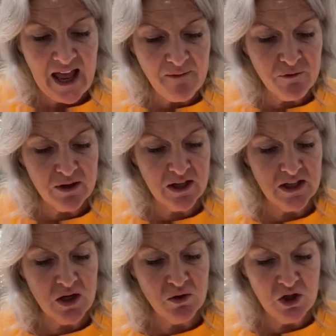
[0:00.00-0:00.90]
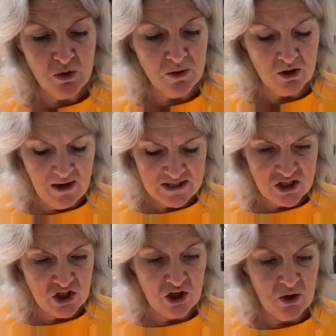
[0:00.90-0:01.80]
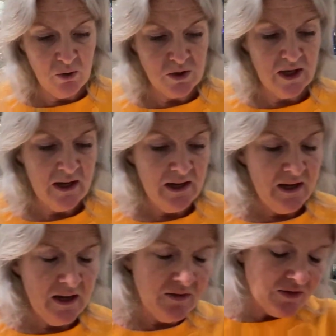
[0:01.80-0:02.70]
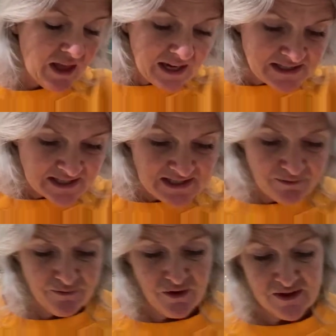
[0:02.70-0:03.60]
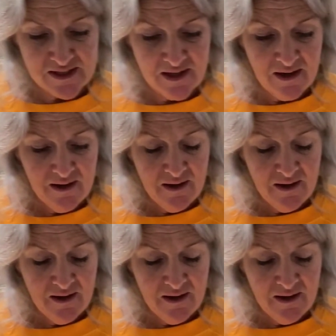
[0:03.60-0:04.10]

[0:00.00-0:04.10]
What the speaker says: everything you do with gratitude. And that is the difference.